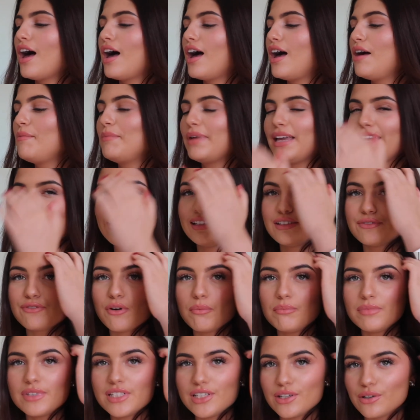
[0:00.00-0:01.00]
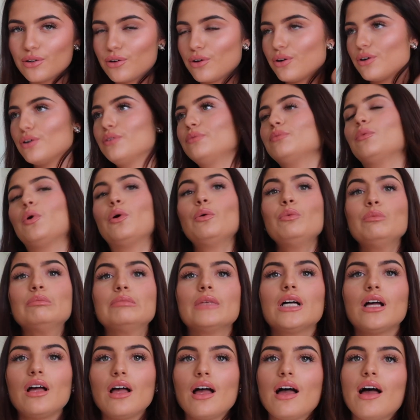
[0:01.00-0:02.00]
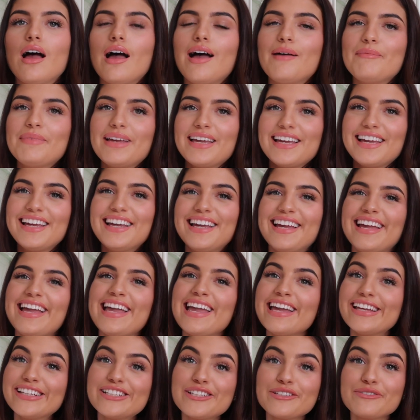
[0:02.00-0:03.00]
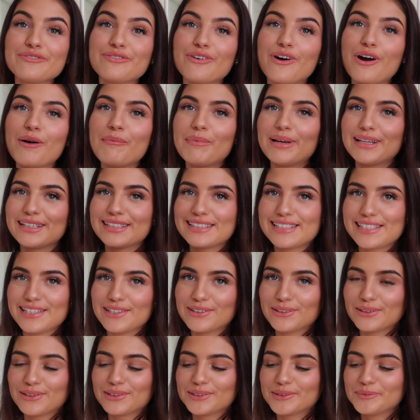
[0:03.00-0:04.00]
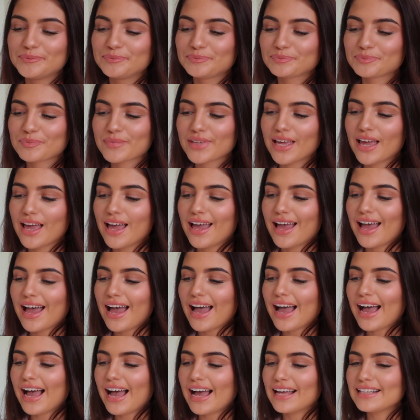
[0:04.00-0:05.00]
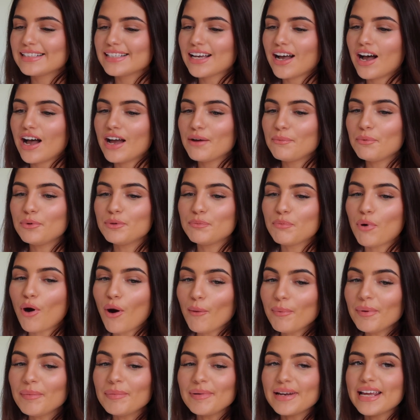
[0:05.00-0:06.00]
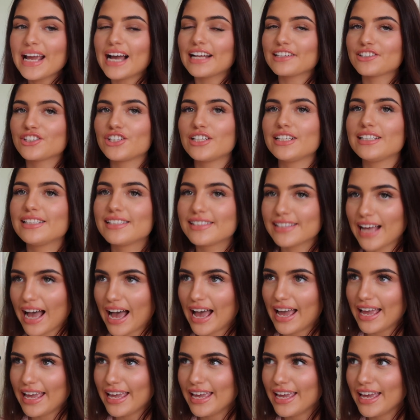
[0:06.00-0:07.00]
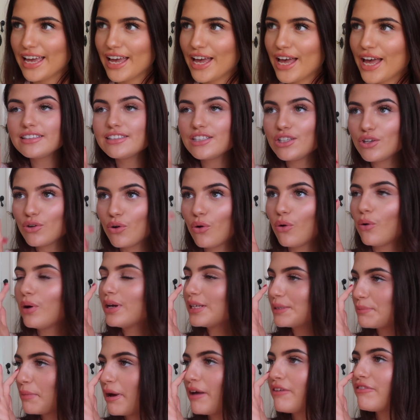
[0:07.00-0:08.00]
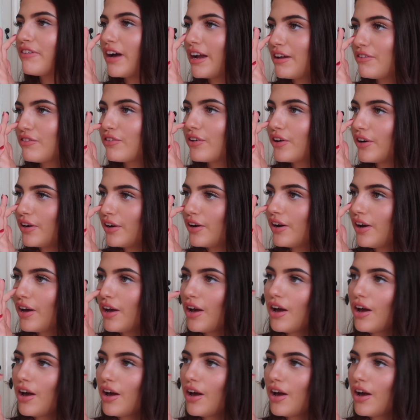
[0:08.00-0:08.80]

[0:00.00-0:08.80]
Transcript: It is from Dior. It is from Dior. And I would probably actually say Dior is my favourite